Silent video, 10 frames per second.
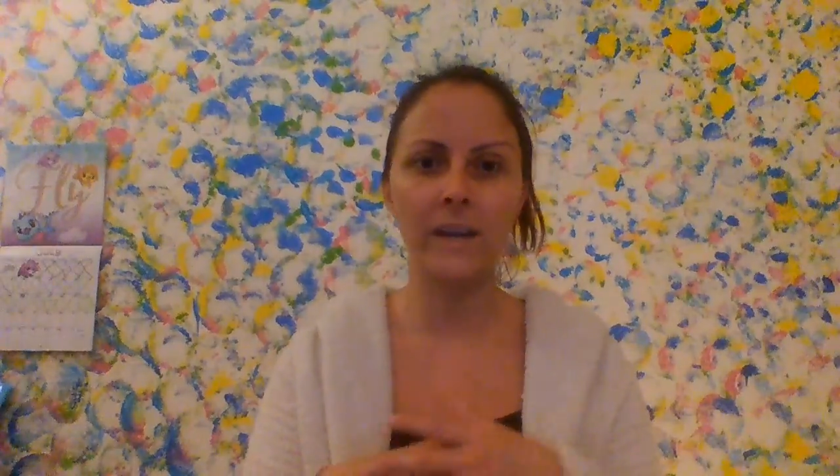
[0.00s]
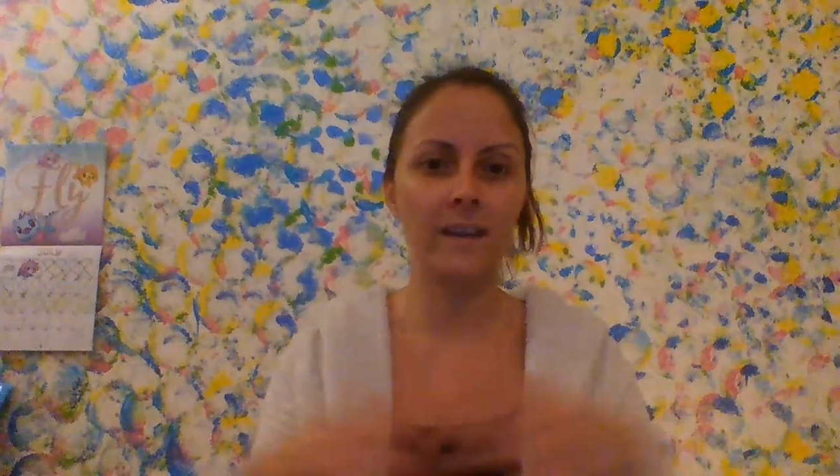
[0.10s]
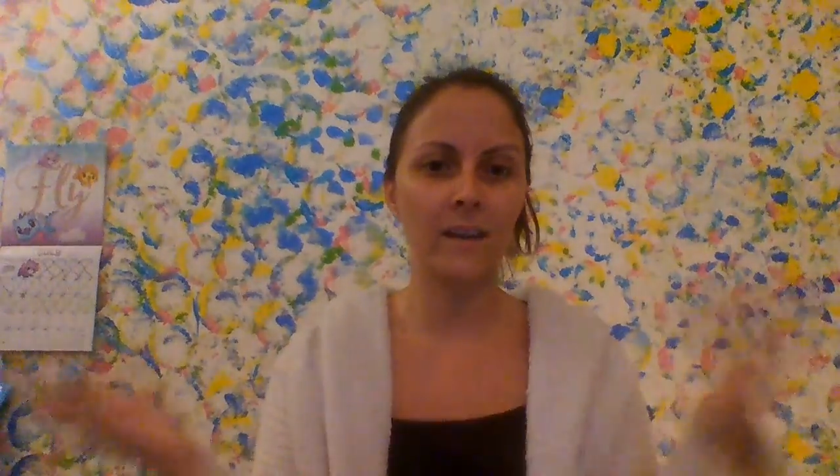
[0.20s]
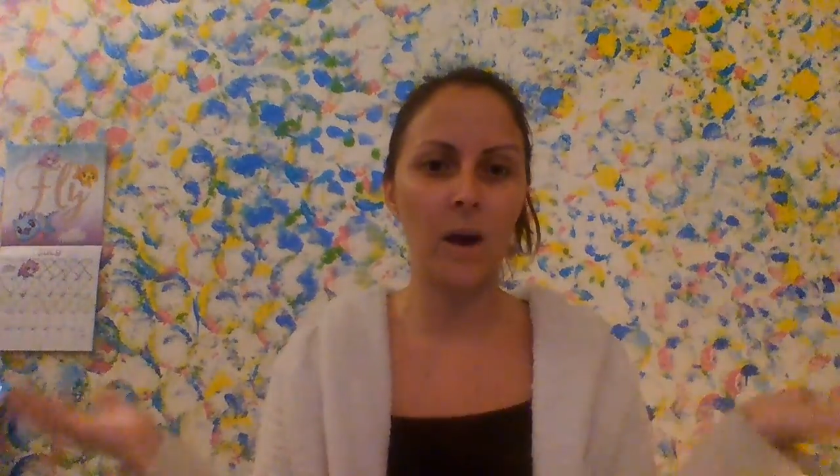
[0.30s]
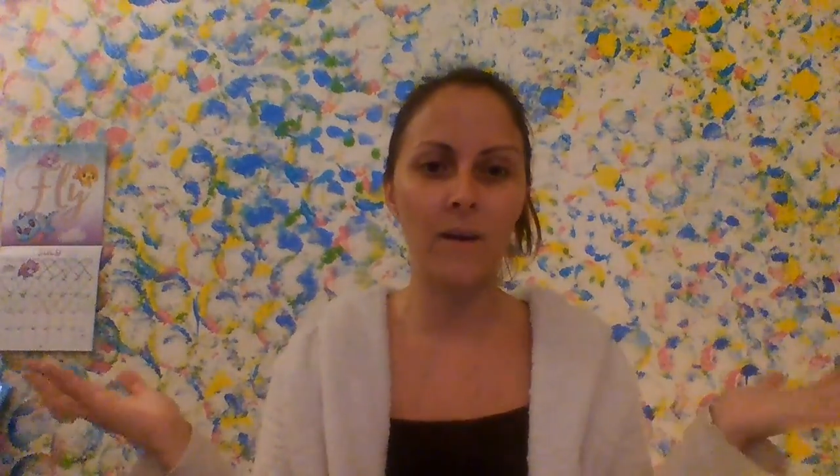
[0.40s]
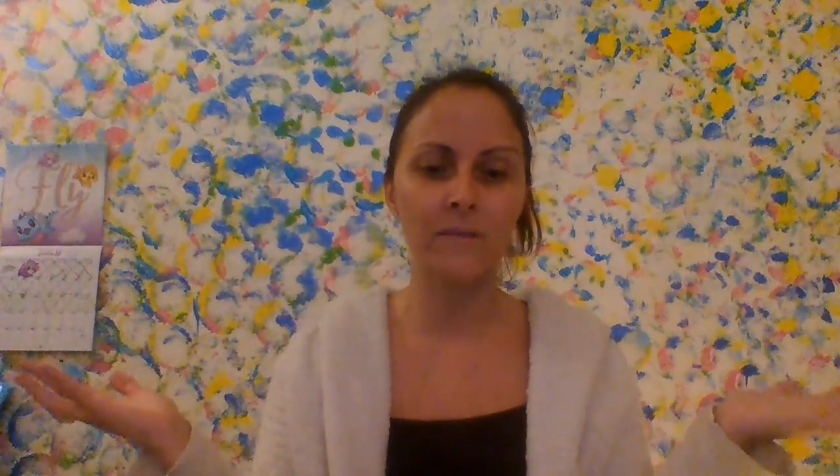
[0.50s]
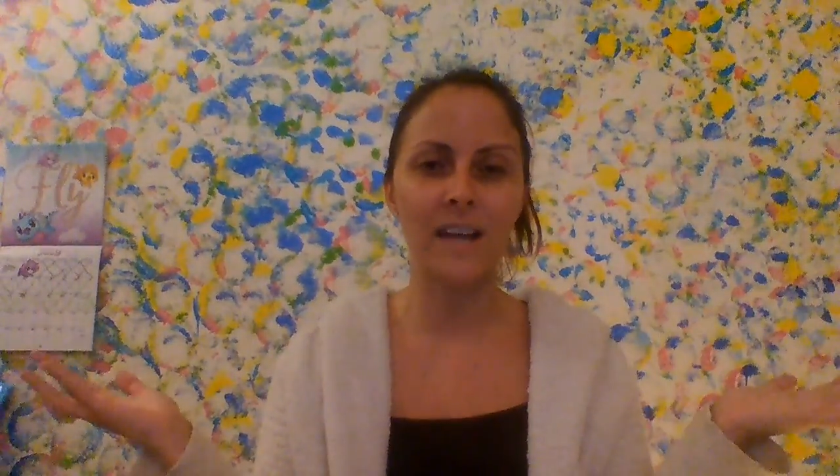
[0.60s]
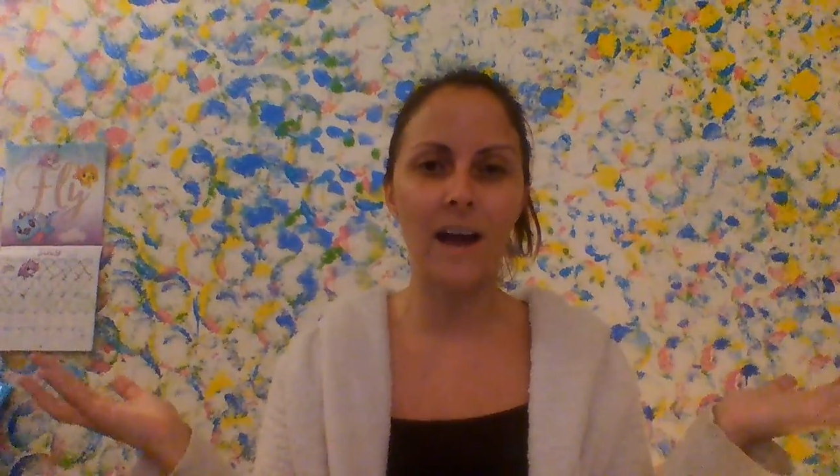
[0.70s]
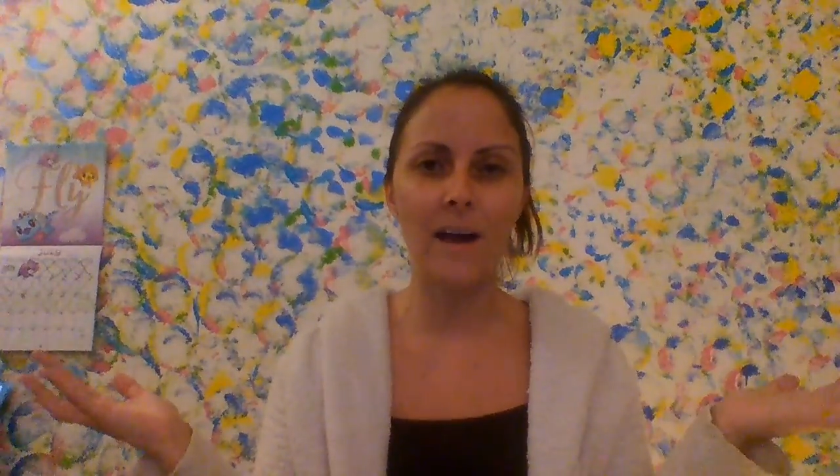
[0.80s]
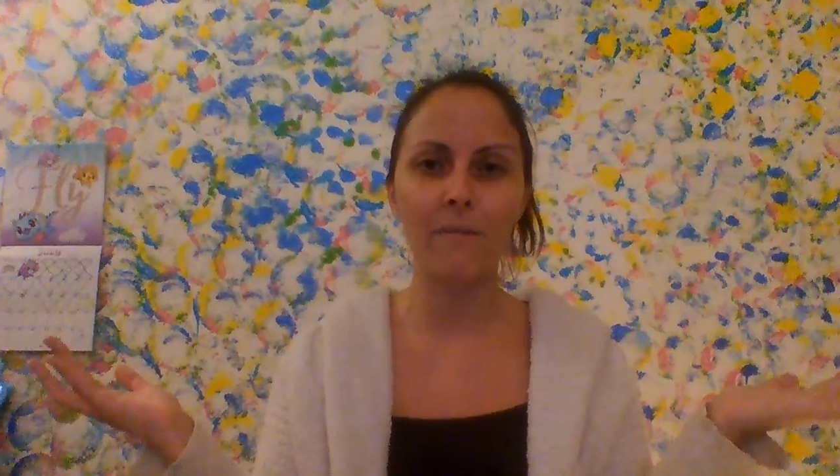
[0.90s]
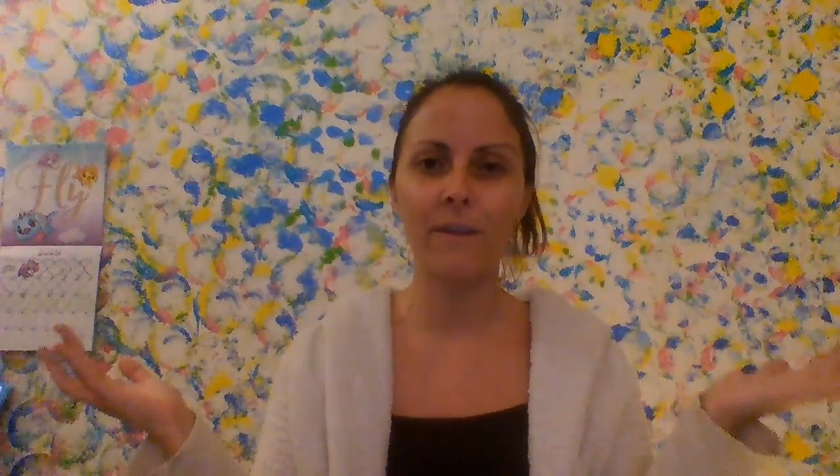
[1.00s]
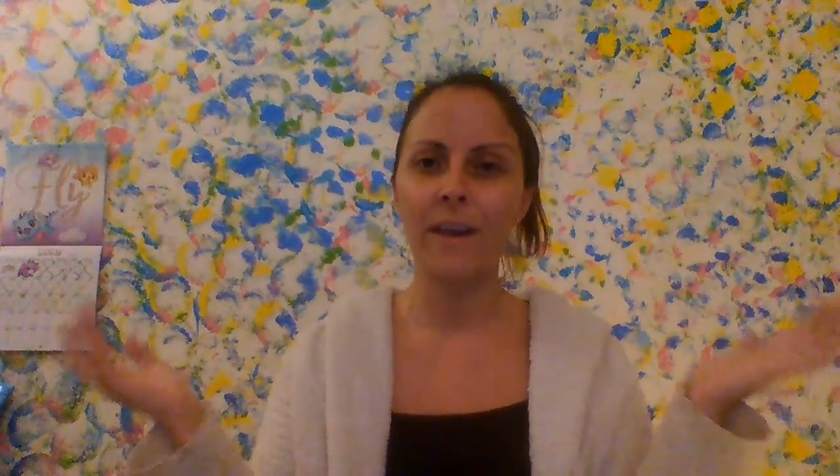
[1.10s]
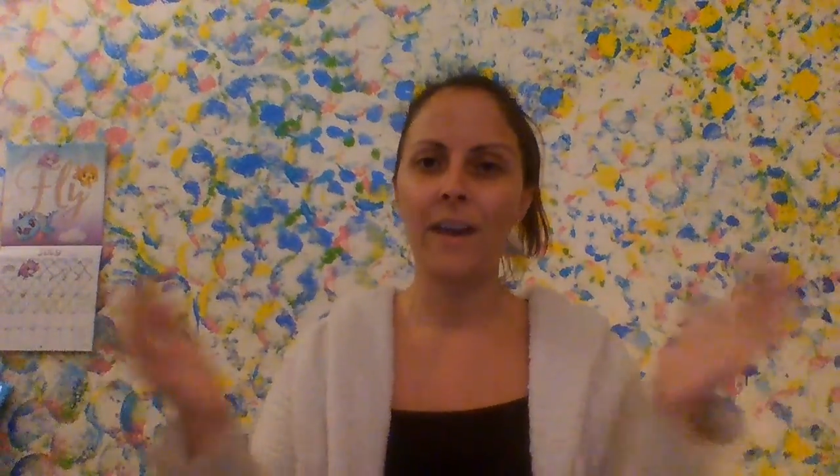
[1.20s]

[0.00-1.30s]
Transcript: week of stuff,